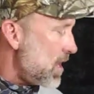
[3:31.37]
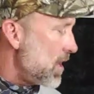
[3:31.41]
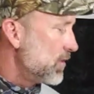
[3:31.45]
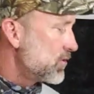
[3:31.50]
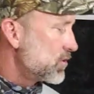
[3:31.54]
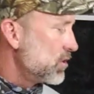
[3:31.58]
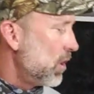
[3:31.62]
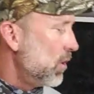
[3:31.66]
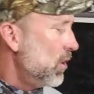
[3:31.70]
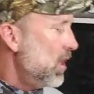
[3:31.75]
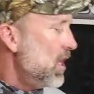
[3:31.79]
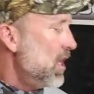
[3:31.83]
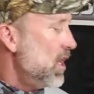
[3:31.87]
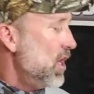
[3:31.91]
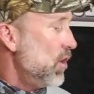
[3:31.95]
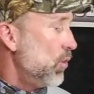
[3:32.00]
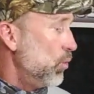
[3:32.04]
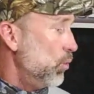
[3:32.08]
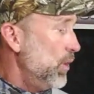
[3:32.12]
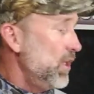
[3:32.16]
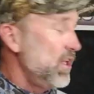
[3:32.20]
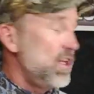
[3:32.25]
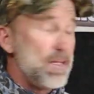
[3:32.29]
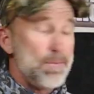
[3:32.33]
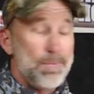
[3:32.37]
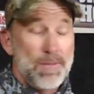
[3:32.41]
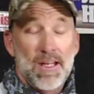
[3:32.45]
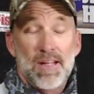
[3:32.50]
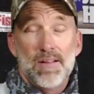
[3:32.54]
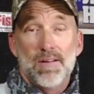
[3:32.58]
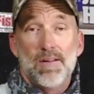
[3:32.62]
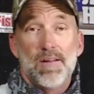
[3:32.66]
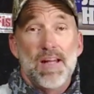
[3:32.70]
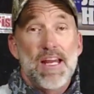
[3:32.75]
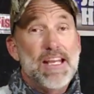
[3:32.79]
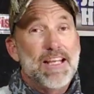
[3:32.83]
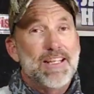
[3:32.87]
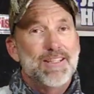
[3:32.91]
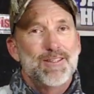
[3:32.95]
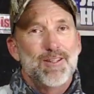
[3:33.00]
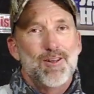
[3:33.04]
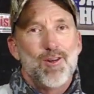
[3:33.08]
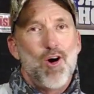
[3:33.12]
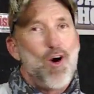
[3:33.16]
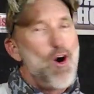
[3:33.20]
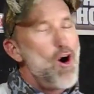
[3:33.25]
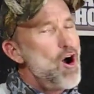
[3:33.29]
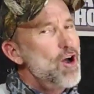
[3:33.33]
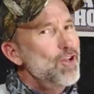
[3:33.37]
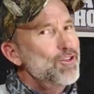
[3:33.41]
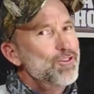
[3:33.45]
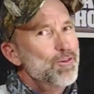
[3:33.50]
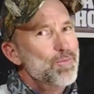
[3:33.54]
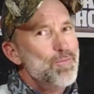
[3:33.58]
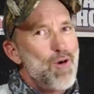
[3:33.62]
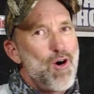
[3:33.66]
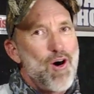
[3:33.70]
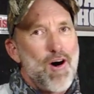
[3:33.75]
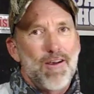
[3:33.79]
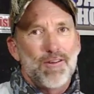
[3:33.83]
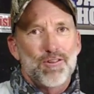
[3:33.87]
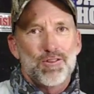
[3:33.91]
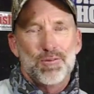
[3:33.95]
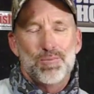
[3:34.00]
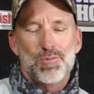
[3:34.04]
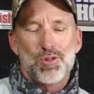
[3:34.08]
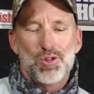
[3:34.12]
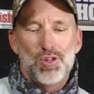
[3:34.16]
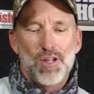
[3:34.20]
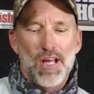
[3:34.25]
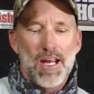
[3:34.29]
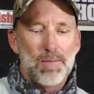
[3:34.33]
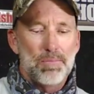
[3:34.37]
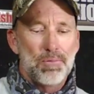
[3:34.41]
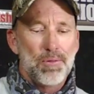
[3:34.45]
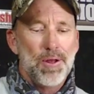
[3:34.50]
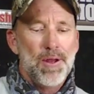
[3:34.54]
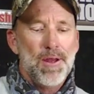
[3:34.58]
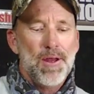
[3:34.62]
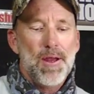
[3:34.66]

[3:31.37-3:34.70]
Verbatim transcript: So, really, man, the lake is in an awesome, awesome shape,